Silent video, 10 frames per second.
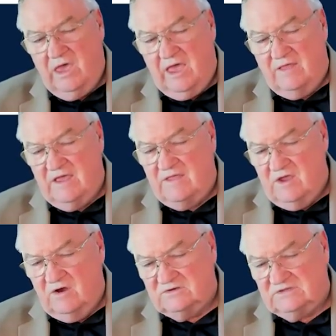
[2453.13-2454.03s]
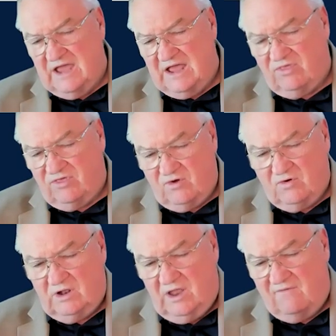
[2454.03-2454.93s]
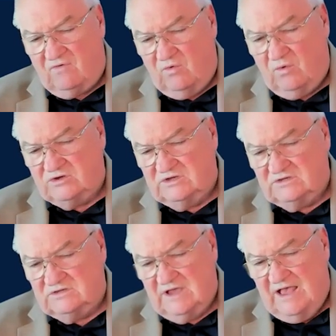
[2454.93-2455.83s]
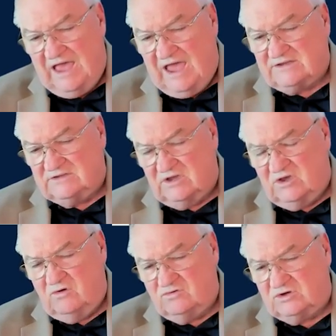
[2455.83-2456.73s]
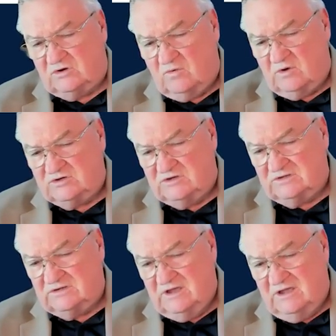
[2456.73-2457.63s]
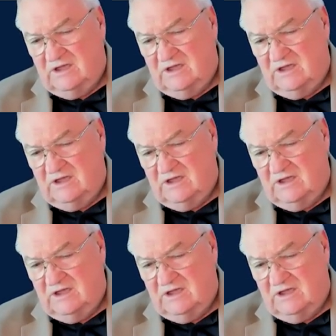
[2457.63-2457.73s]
And then there's that third level, which is execution, which is,